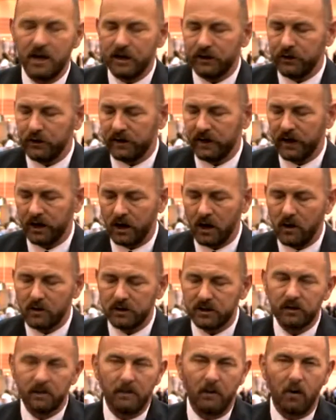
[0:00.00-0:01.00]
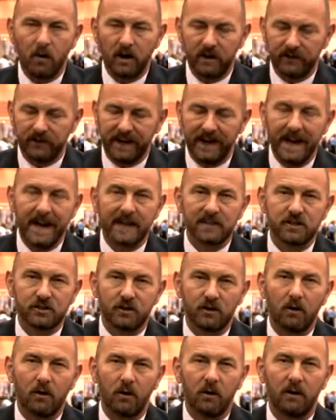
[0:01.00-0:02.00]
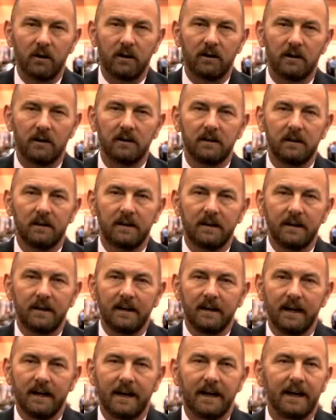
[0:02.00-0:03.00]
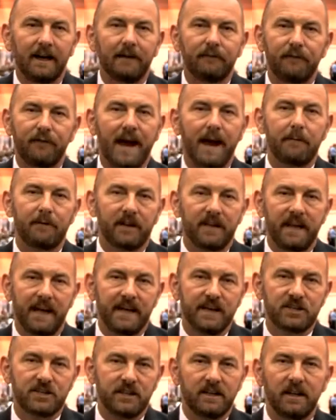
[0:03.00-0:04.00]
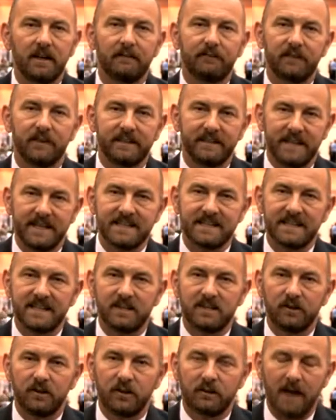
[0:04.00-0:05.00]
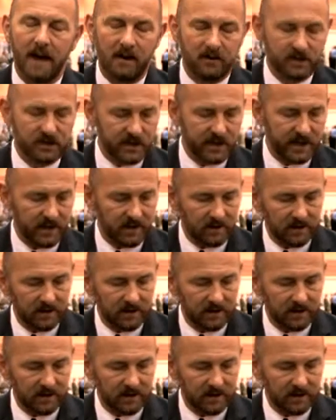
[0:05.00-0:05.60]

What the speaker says: You can go to more of an extraoral fabrication of the DC2 crown shell.